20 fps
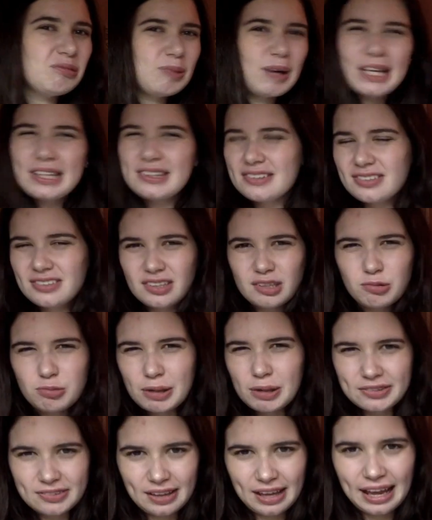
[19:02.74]
wait to see
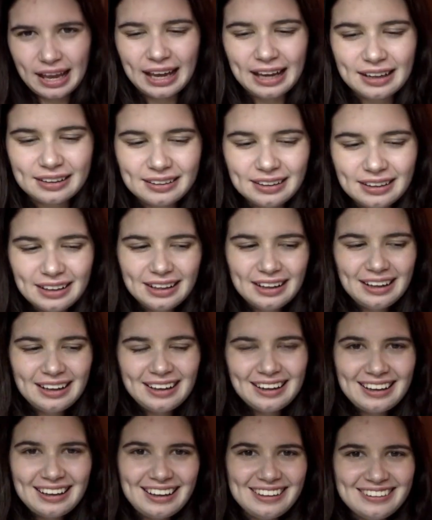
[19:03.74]
what's ahead.
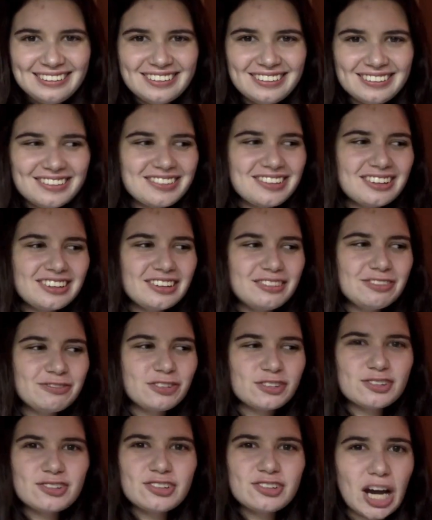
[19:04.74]
This is the
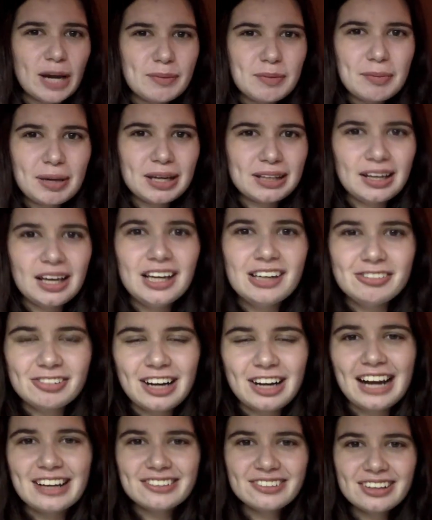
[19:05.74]
first time in my life where
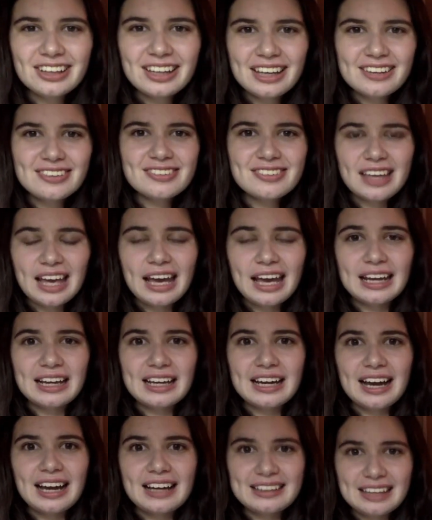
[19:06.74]
I actually can
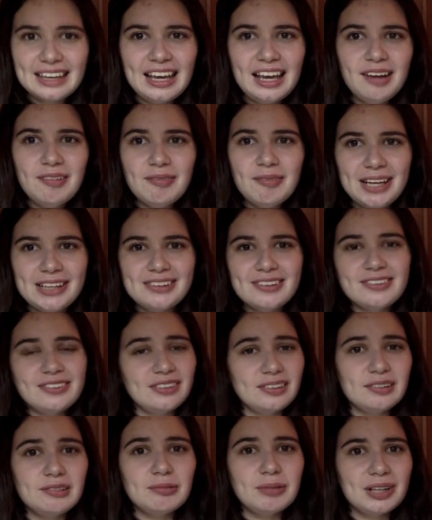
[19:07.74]
say I can't wait to
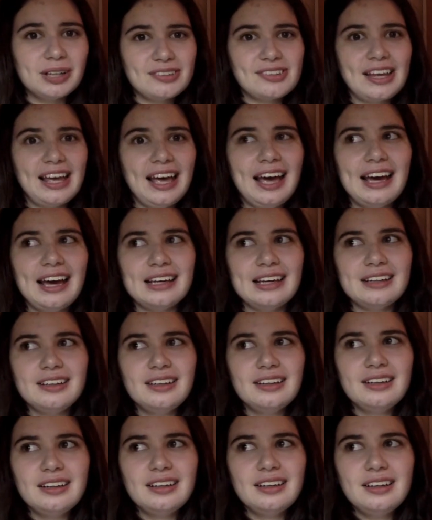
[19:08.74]
see what's ahead.
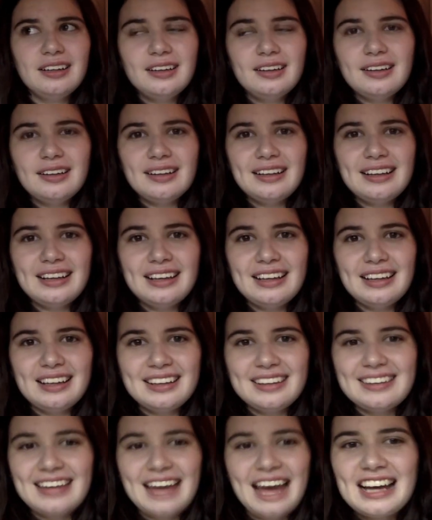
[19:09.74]

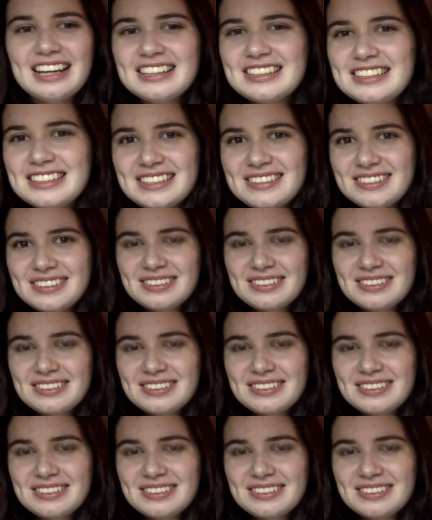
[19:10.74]
And that's